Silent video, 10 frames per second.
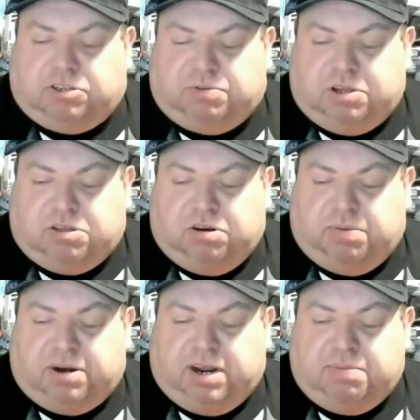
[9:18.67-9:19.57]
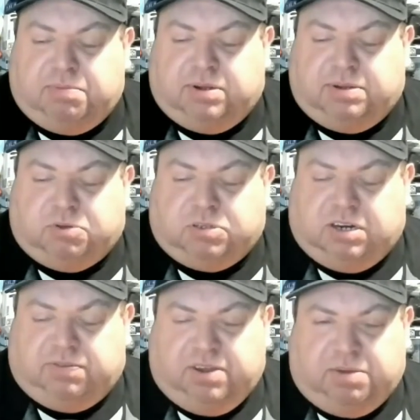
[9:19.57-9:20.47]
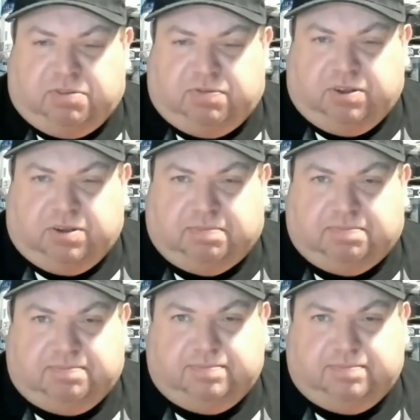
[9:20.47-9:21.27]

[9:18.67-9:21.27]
What's Richard O'Brien mostly famous for?